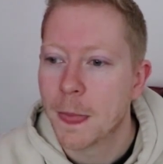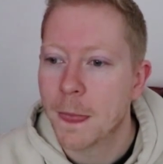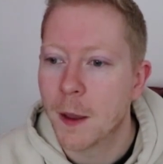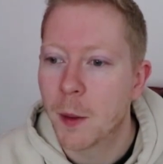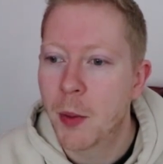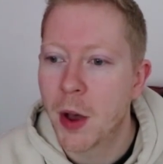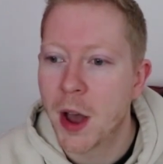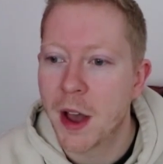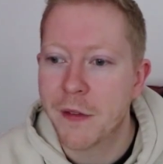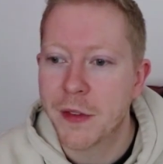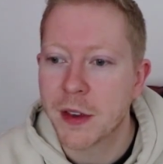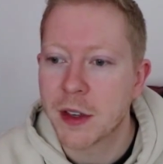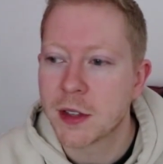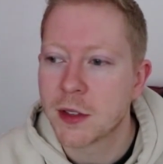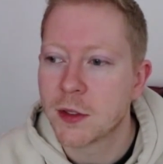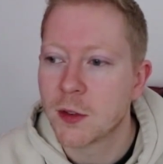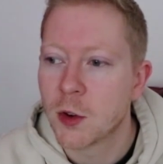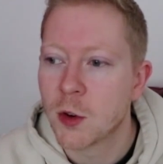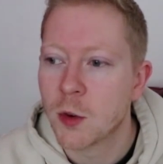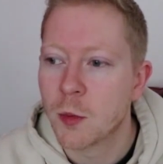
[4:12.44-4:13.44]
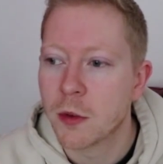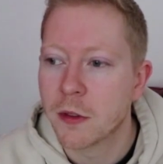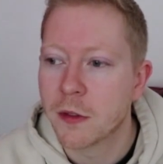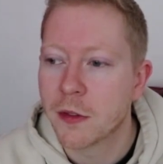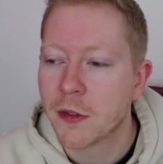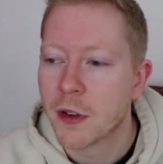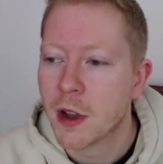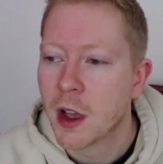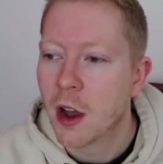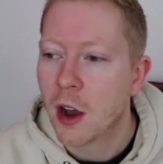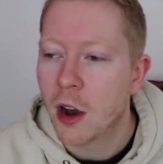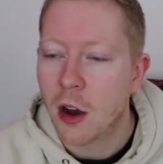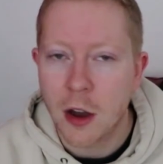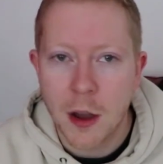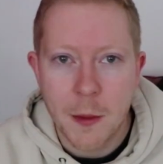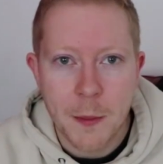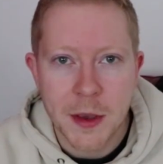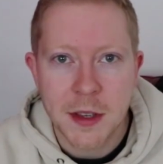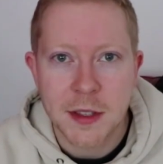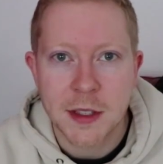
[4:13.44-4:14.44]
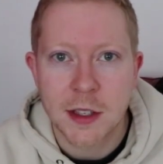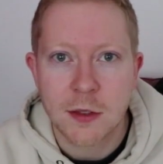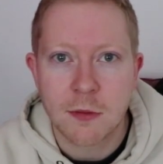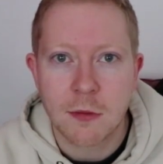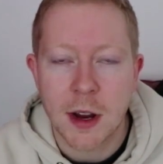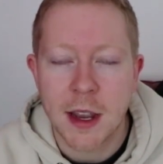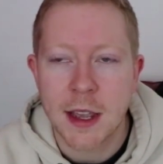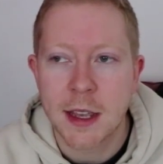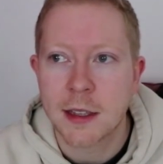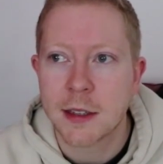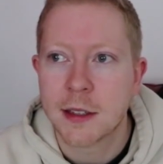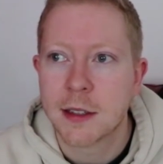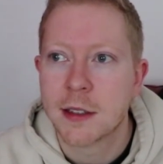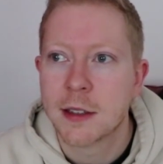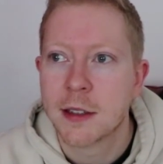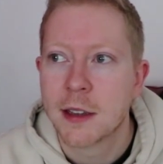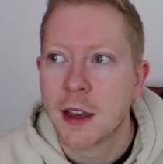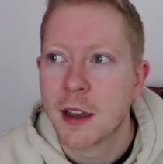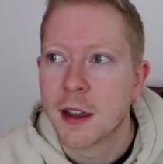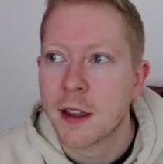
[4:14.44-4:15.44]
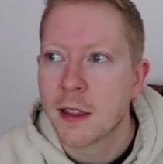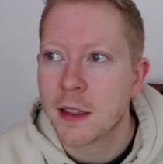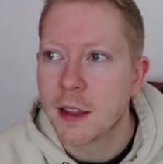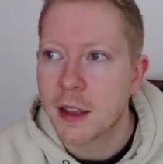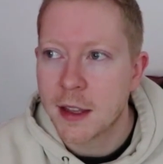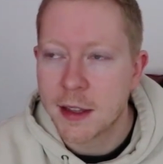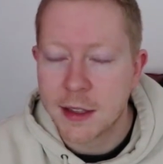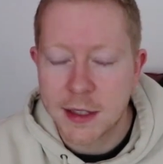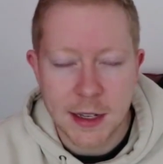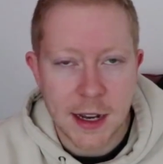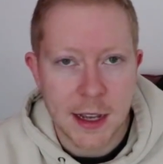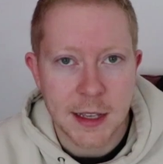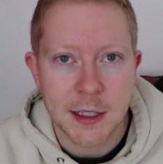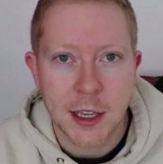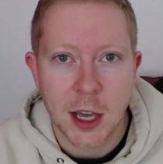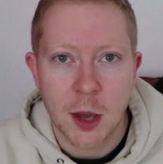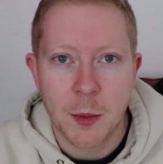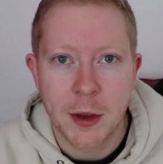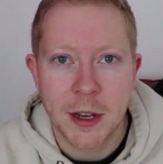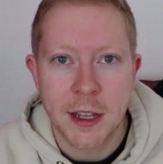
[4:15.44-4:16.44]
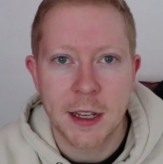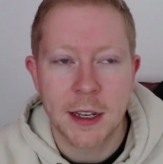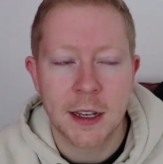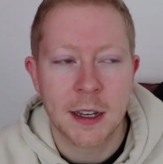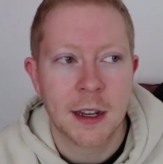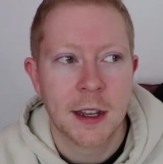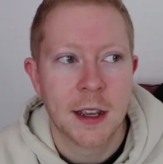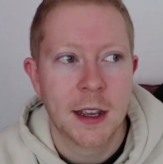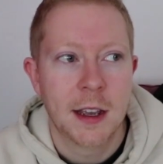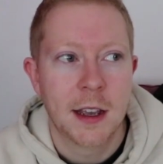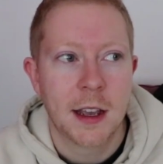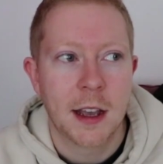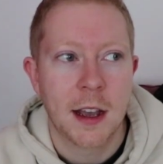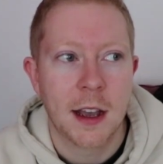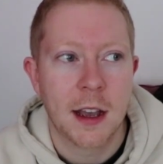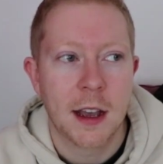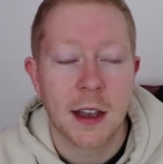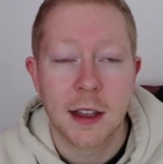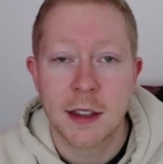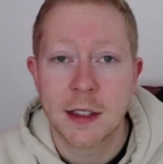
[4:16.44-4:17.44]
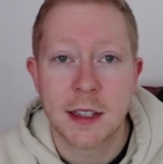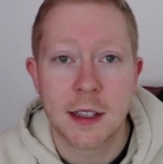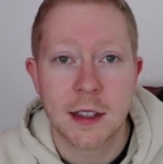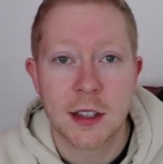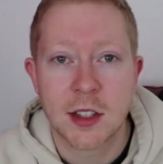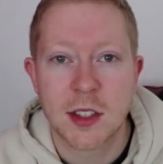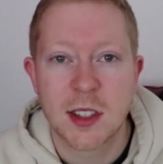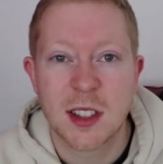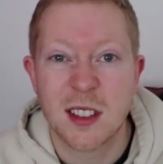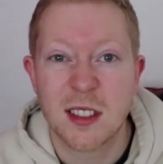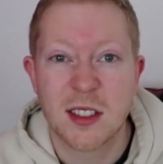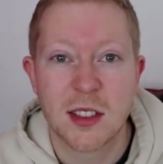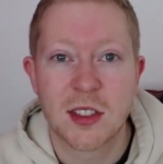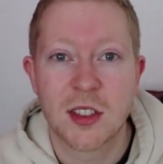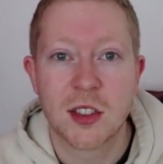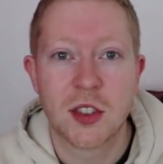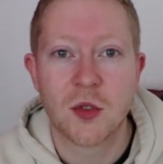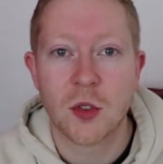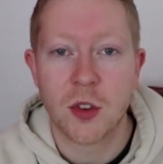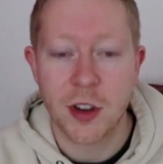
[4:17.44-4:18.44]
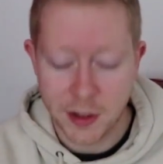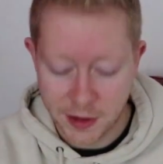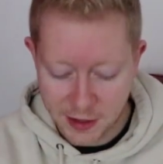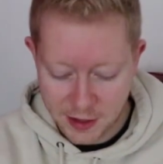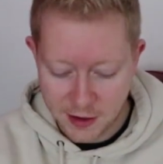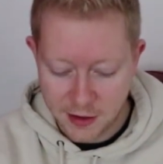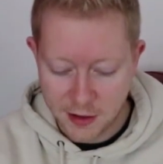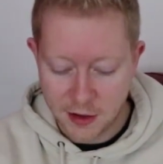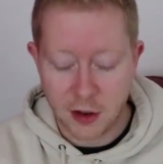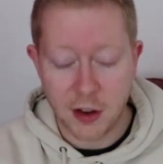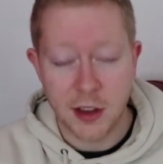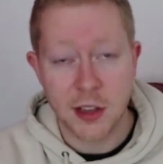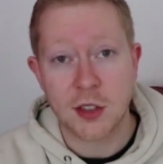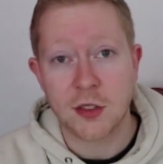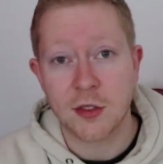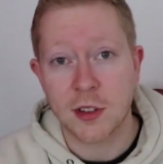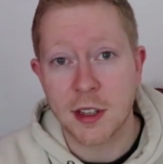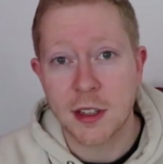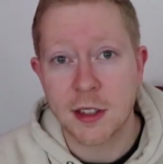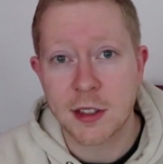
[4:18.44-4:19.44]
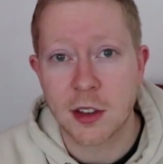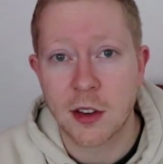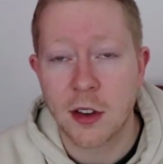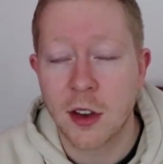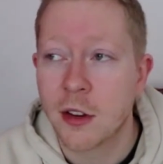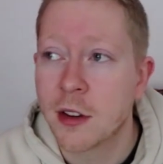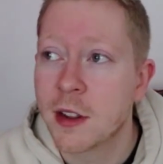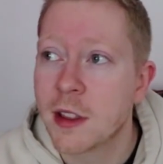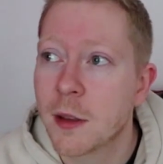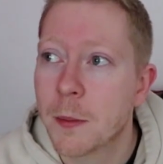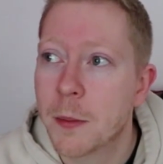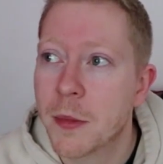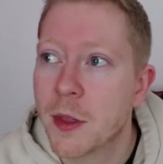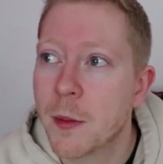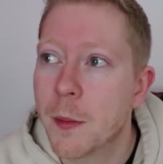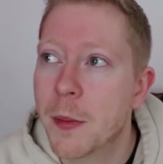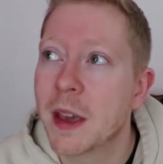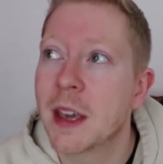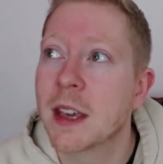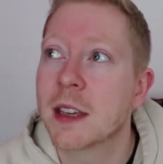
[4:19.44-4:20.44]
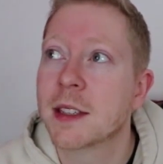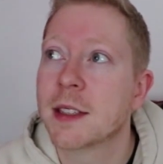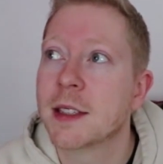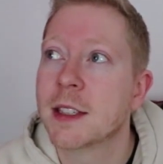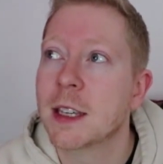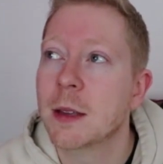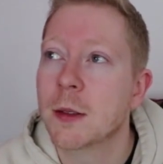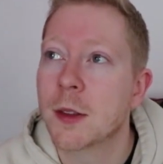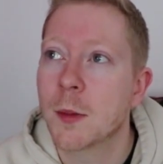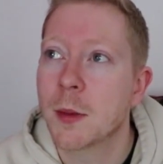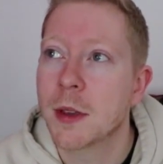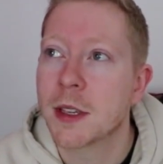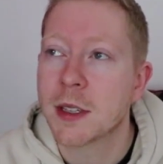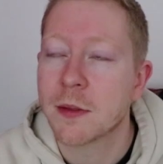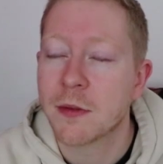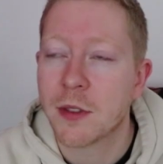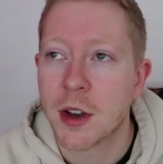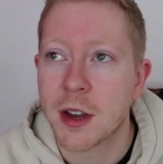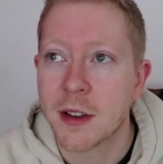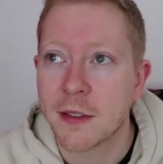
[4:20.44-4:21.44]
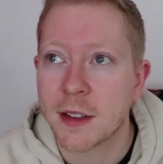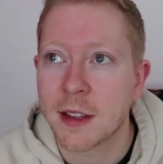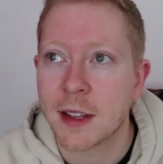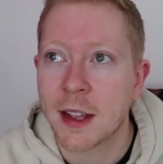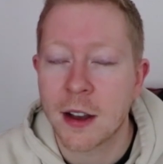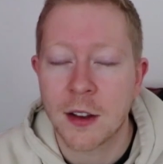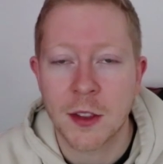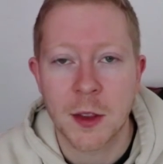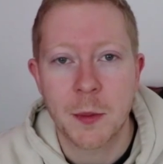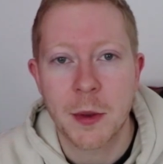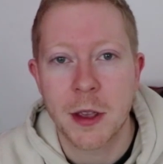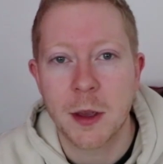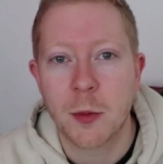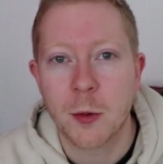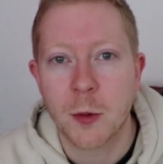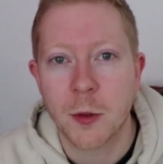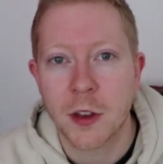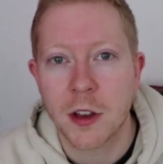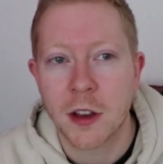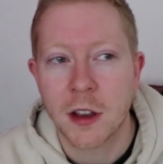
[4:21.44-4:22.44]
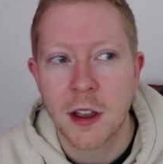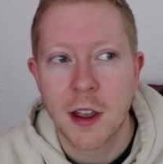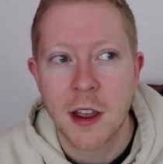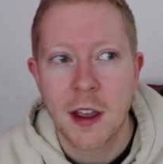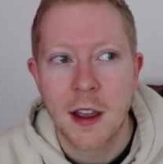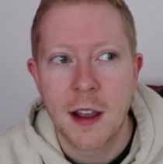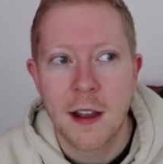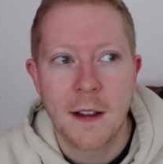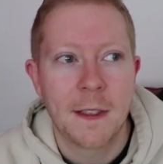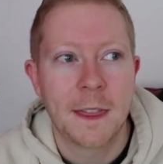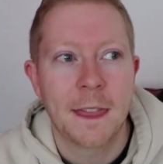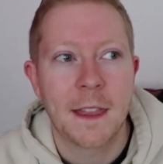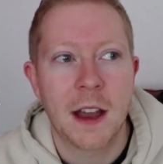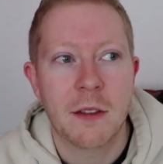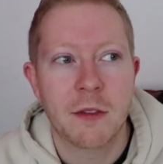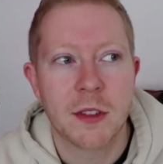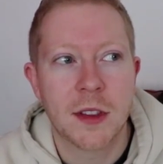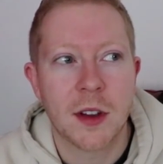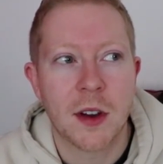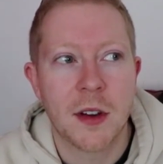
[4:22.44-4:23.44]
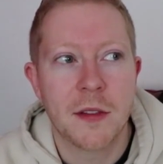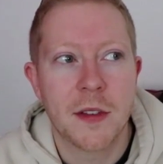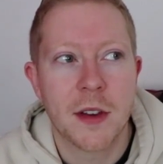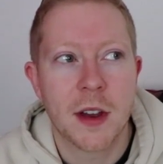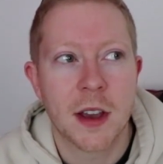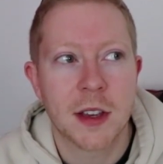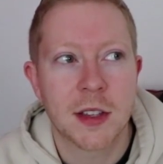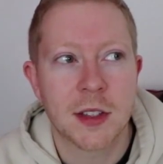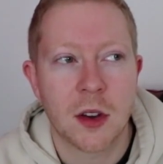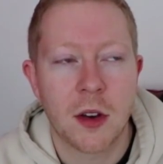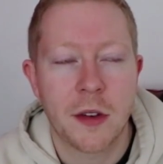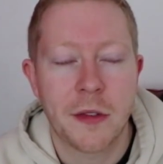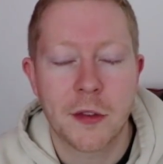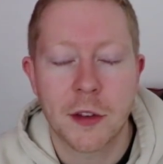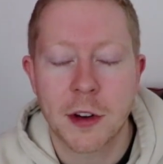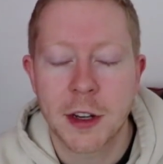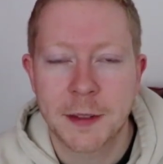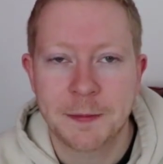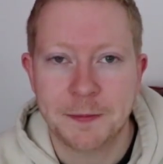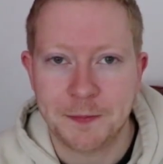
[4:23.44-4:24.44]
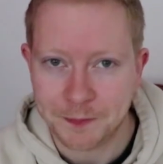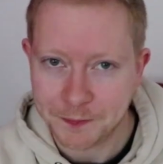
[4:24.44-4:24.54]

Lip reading: a perfect storm of high business rates, the internet's coming in, and just destroying the high street. So only the biggest seem to be surviving now, and the people that have a diverse offering.